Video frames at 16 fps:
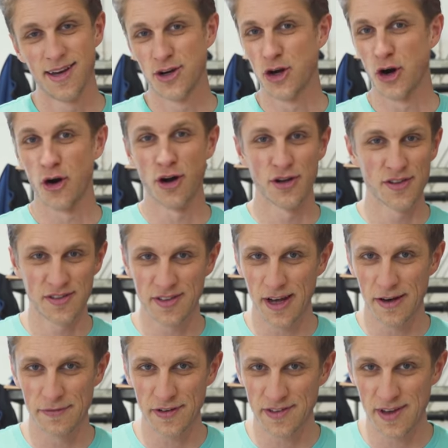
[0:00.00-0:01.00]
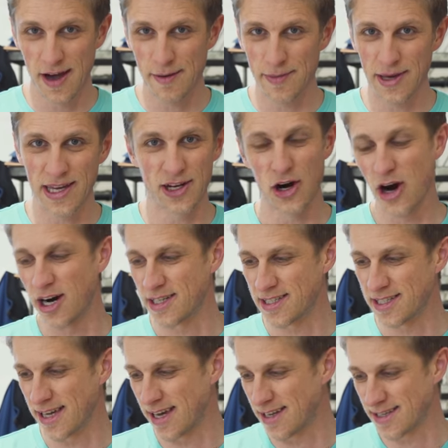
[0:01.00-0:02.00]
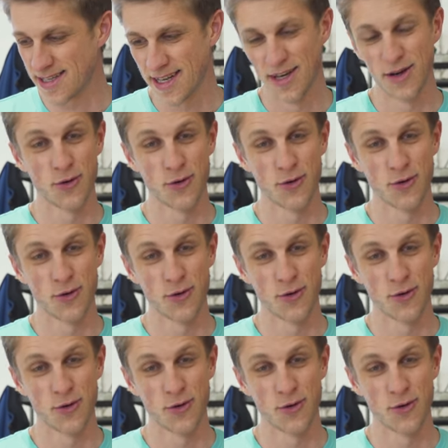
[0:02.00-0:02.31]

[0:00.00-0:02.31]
Kern stuff is coming, content,